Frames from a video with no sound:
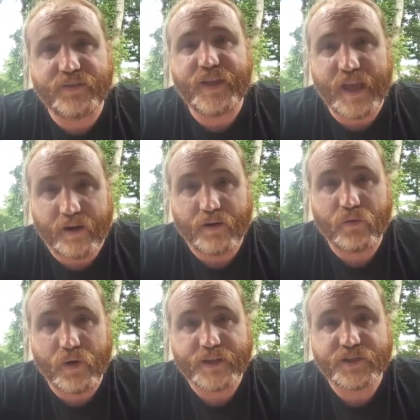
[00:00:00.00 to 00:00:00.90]
in the air,
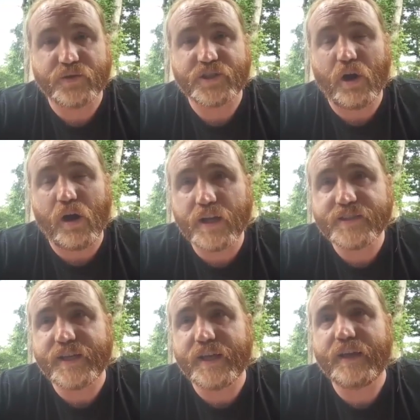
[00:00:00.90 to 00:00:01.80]
right? So it's
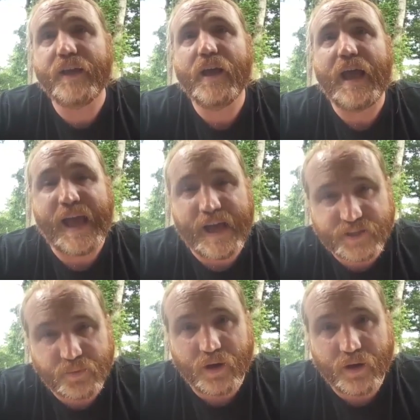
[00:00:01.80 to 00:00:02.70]
causing
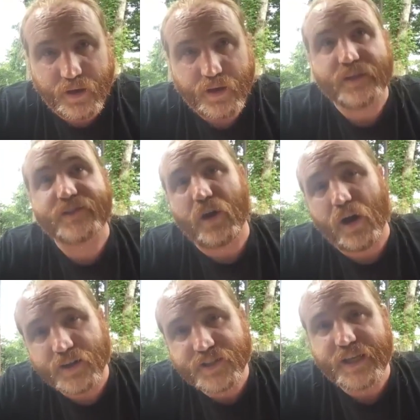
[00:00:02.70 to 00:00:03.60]
asthma, it's
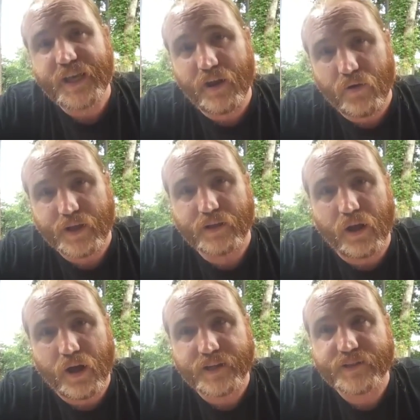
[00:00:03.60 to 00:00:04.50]
causing hearing
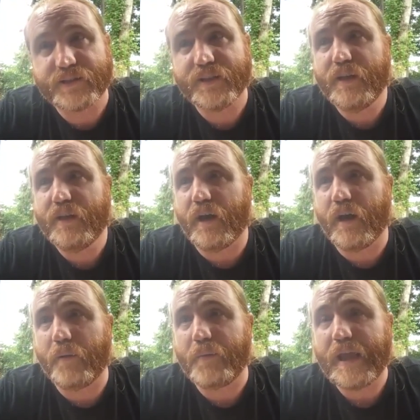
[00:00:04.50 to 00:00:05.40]
loss.
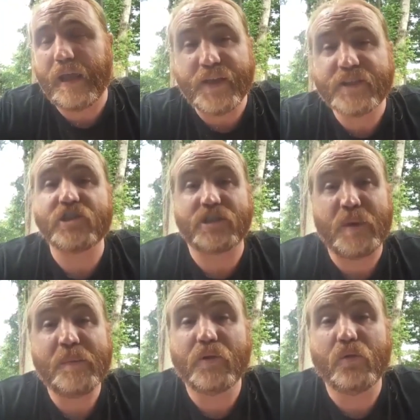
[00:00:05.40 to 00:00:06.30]
And these are just the
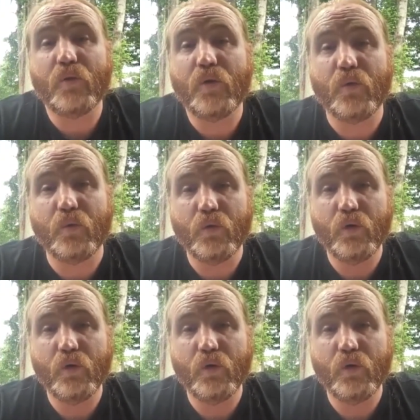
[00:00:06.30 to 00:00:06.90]
people who